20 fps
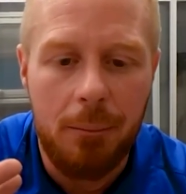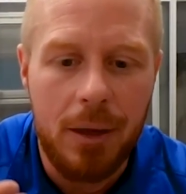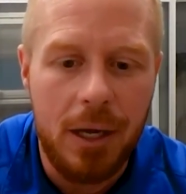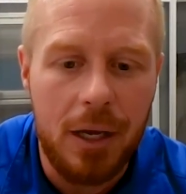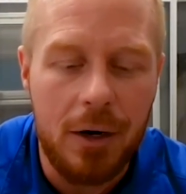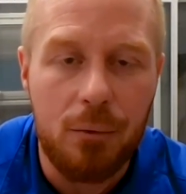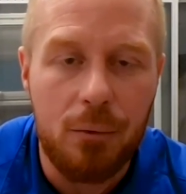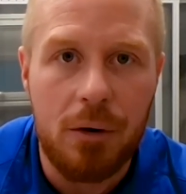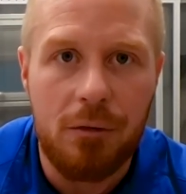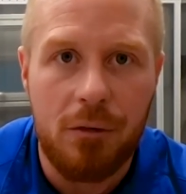
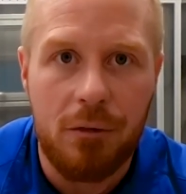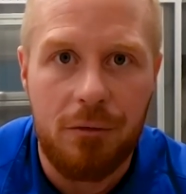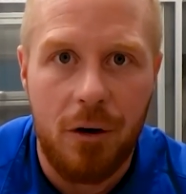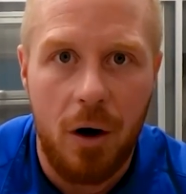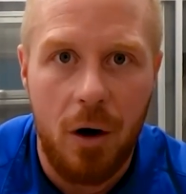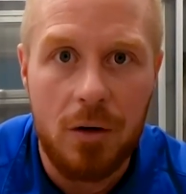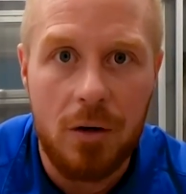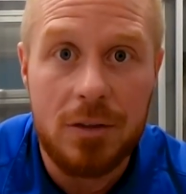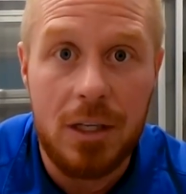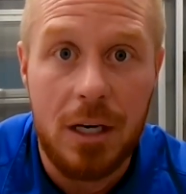in River
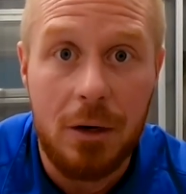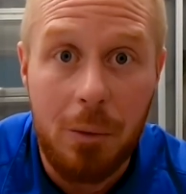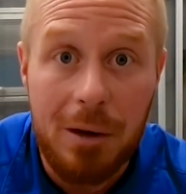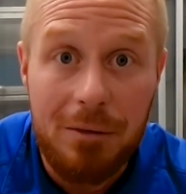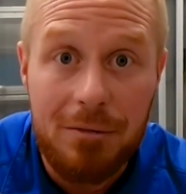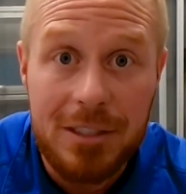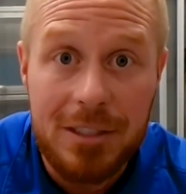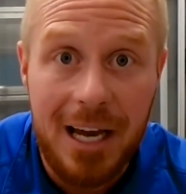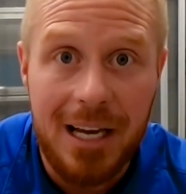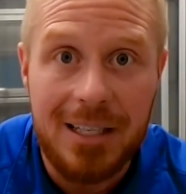Falls, and
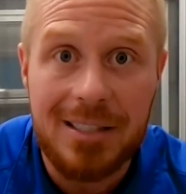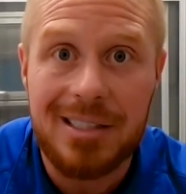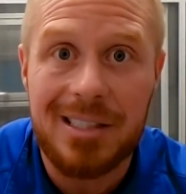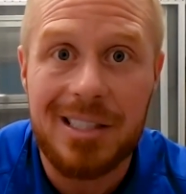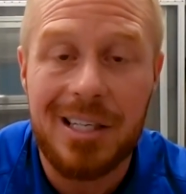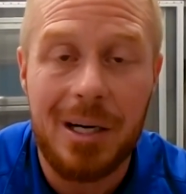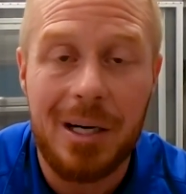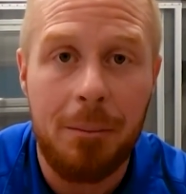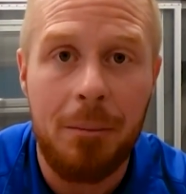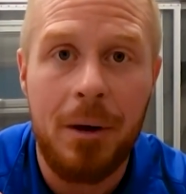we've
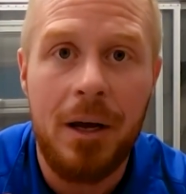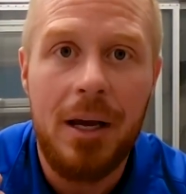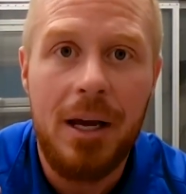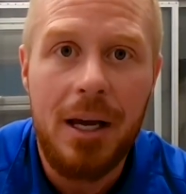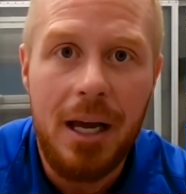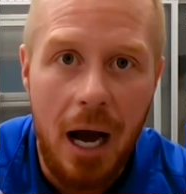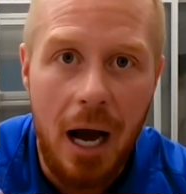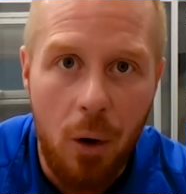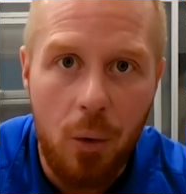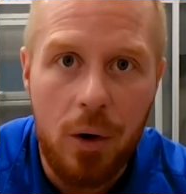tested them
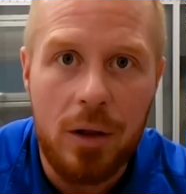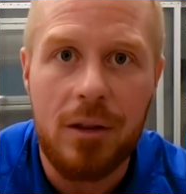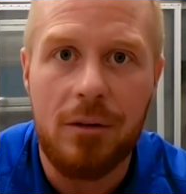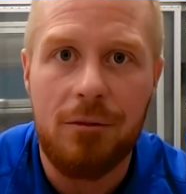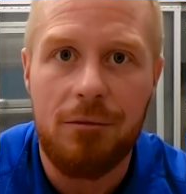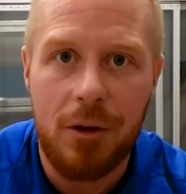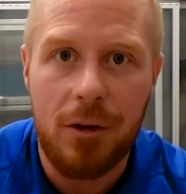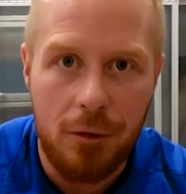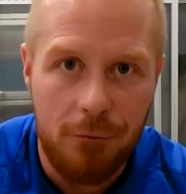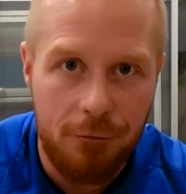out in the
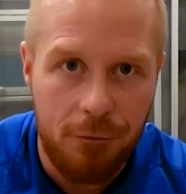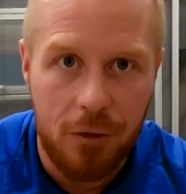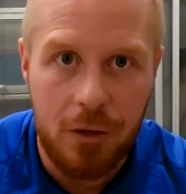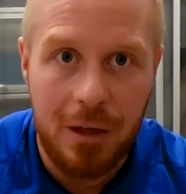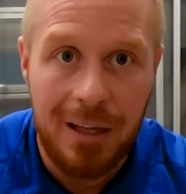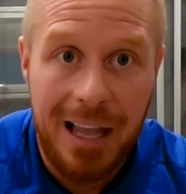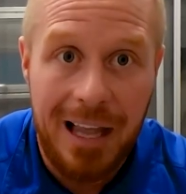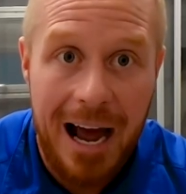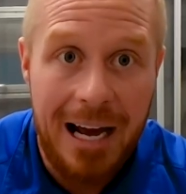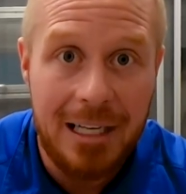field for the
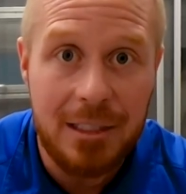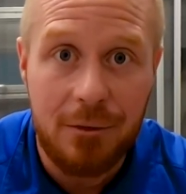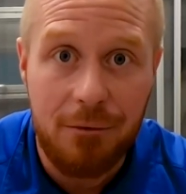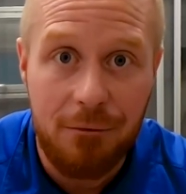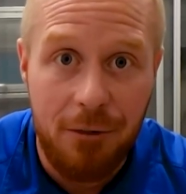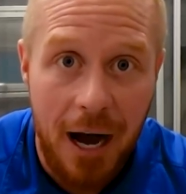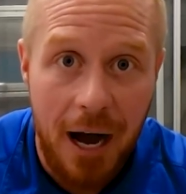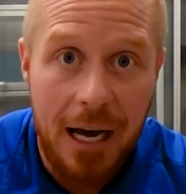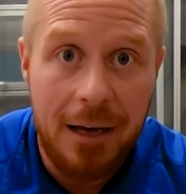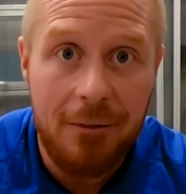last
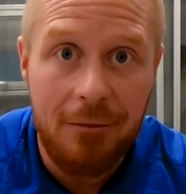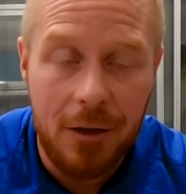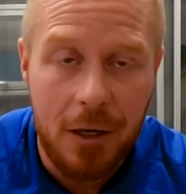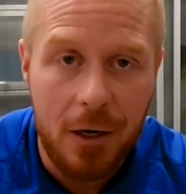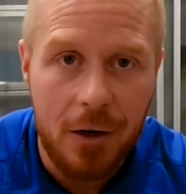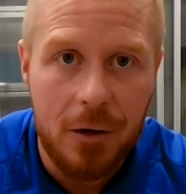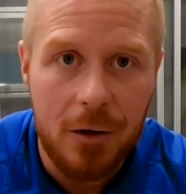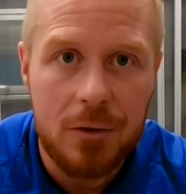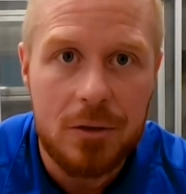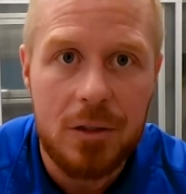5
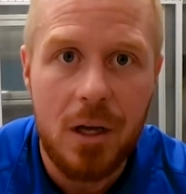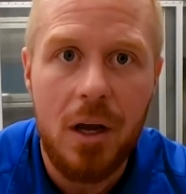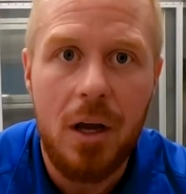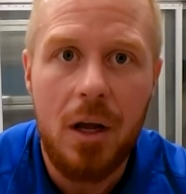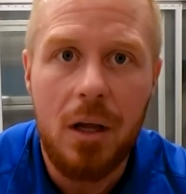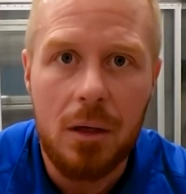years,